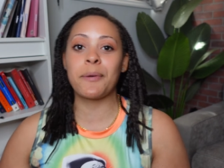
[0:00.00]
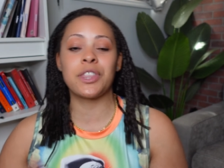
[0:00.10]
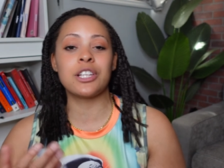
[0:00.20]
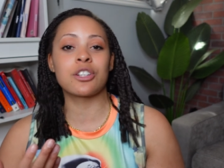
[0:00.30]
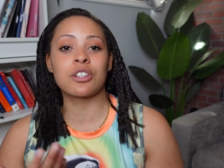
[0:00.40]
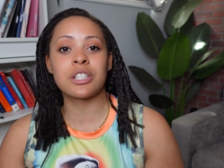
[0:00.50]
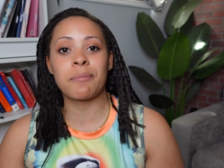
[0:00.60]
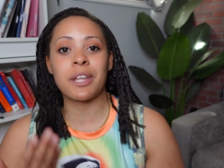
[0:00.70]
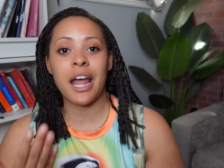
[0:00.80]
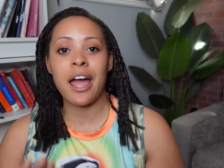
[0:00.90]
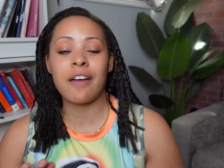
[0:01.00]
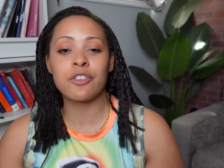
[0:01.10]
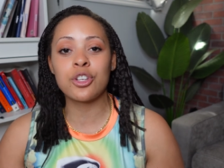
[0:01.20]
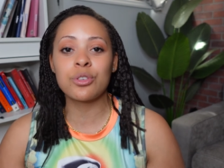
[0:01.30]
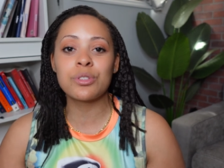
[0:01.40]
but these are some that I
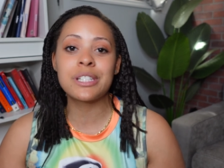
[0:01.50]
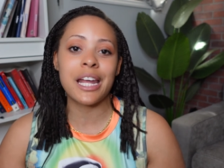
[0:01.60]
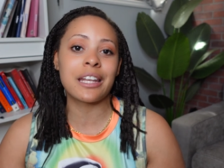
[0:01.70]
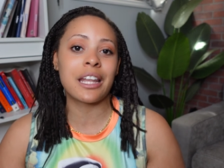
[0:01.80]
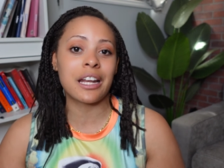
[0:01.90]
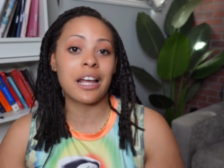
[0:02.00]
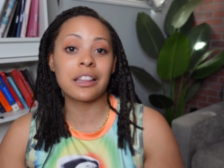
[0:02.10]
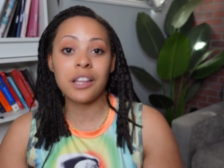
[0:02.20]
have used and that I